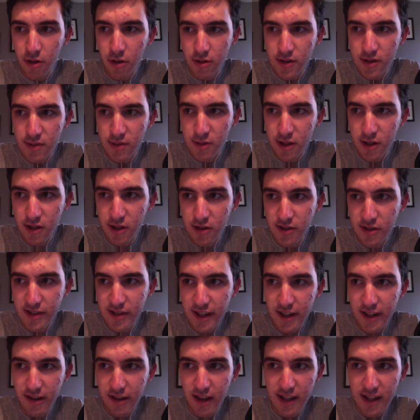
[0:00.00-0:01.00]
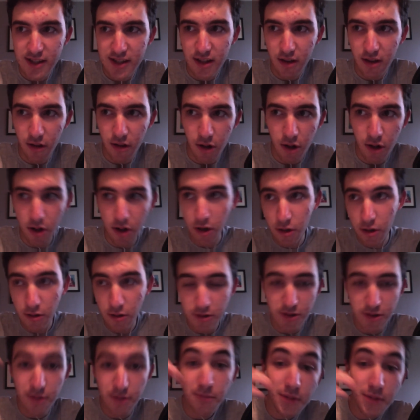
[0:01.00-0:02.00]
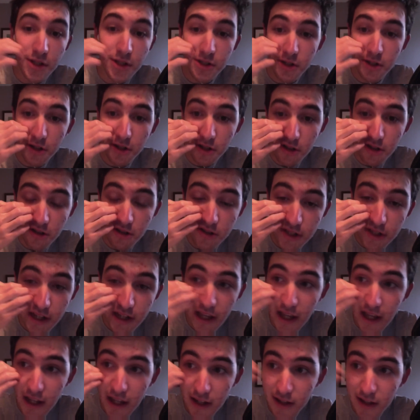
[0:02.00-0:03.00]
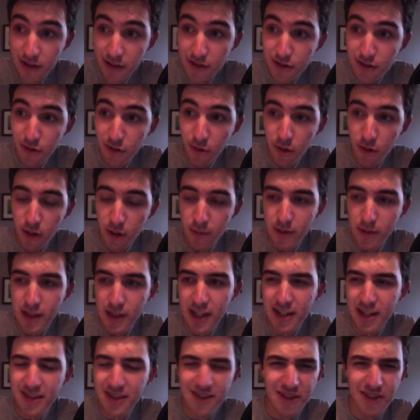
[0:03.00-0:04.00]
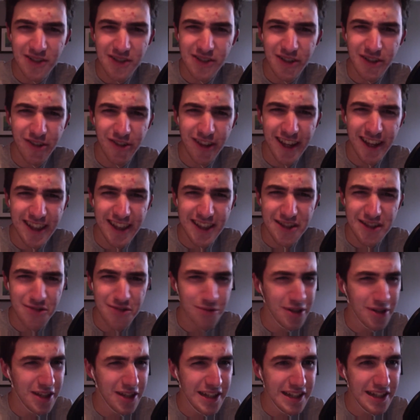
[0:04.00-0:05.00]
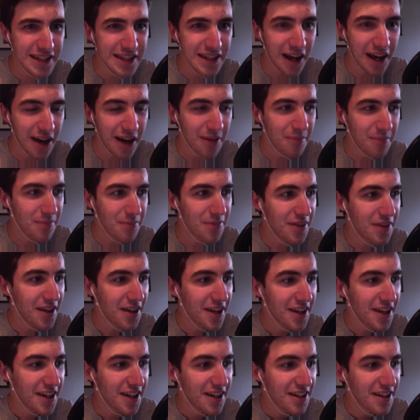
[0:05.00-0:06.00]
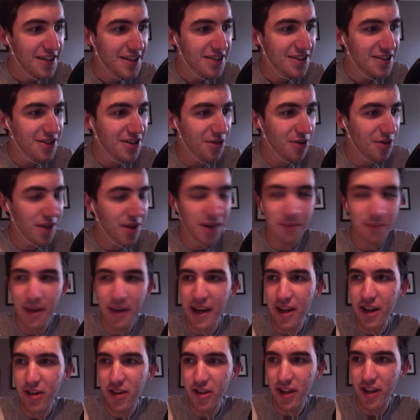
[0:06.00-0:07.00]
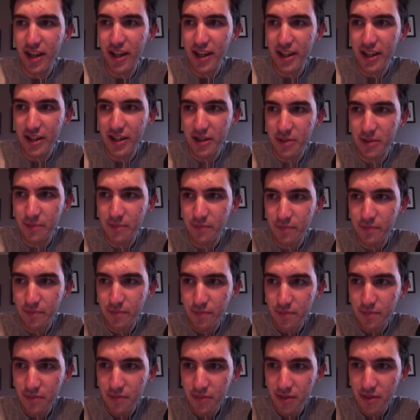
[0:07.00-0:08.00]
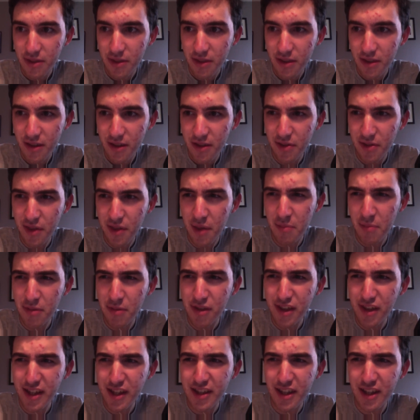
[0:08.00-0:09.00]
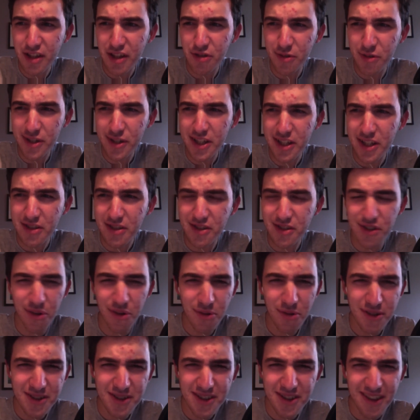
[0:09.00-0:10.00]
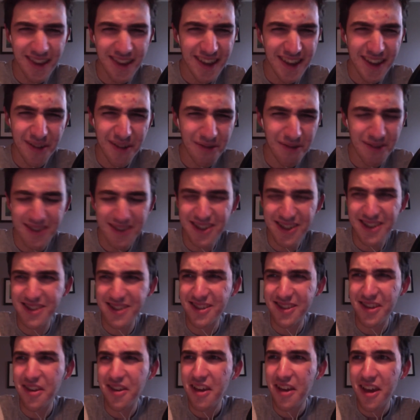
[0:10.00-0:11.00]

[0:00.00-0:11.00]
it's one of those like classic, oh, it's a misunderstanding story, but then it's also like this really dumb story about like them thinking that drinking soda is illegal, which is.